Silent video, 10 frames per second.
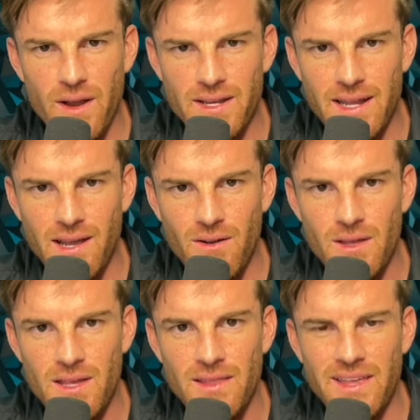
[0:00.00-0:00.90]
right now.
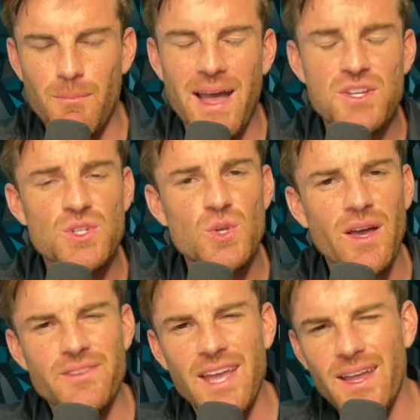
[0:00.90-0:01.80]
Like imagine you
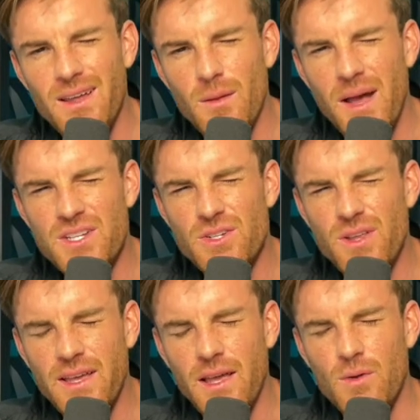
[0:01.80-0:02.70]
have debt. Imagine
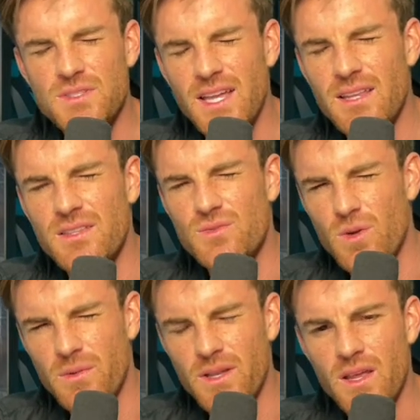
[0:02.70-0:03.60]
you're like I was dating this
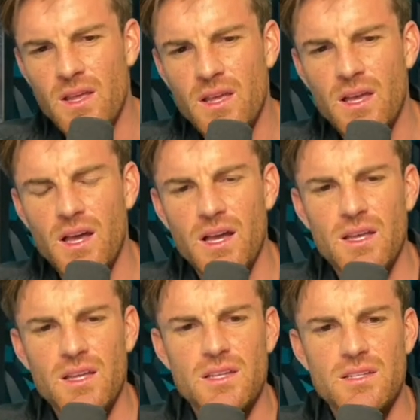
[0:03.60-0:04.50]
woman
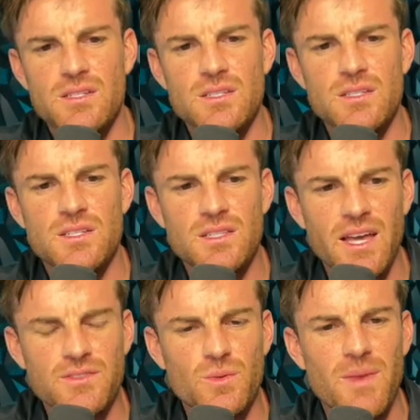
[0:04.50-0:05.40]
uh, and she she
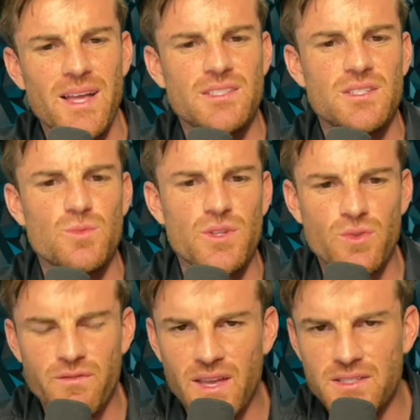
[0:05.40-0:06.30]
left, she went back, she went
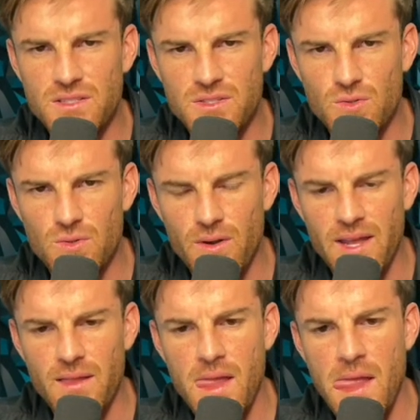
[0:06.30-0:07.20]
to a fancy school,
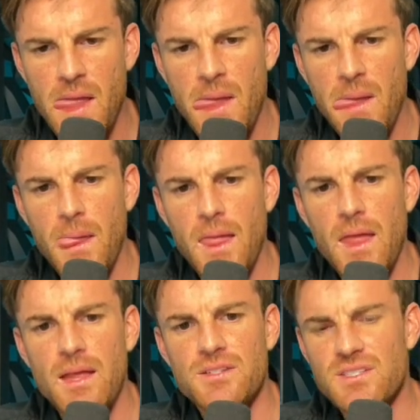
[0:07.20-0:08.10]
right?
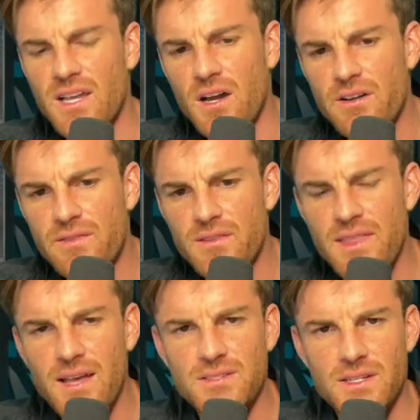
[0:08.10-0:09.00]
And she's like
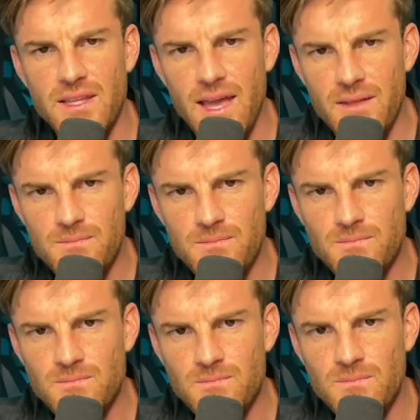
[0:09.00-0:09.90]
150,000 in debt.
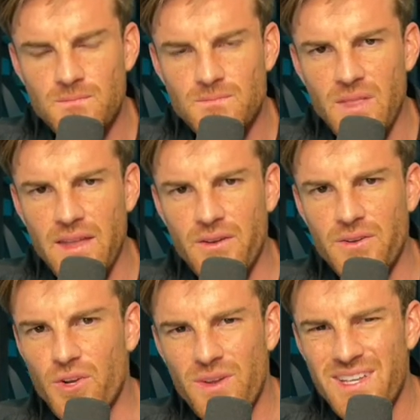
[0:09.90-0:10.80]
And her
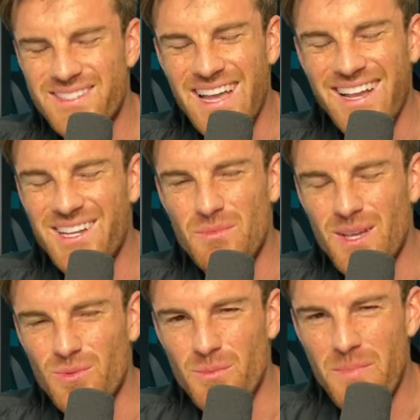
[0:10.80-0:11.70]
degree is not going to be
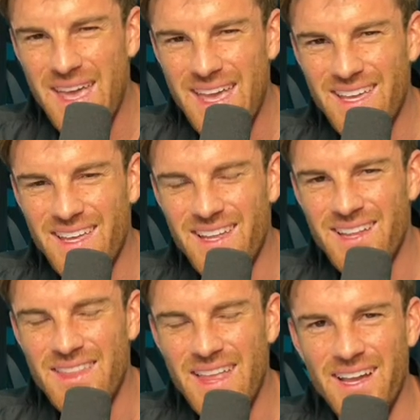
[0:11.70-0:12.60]
able to pay
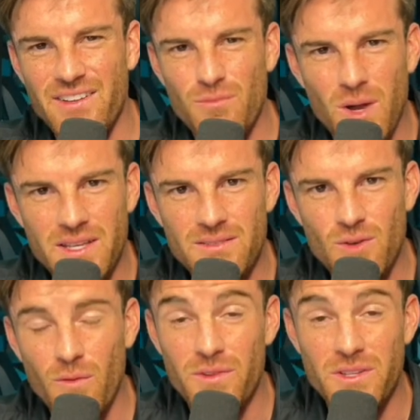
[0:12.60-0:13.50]
that kind of money.
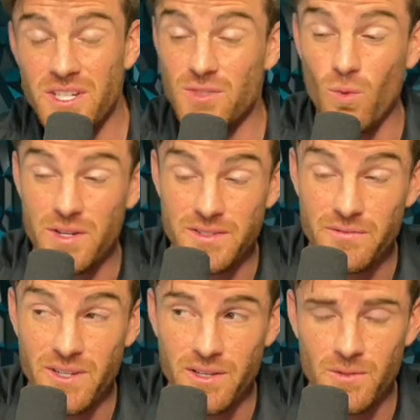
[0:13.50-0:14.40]
Hopefully she doesn't watch this
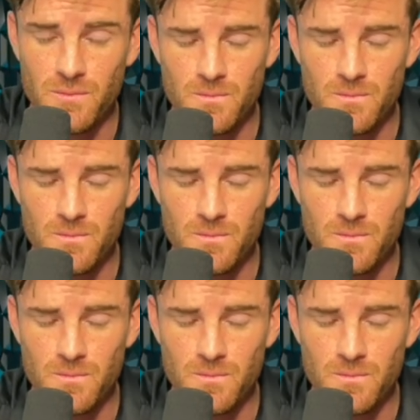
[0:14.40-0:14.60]
video.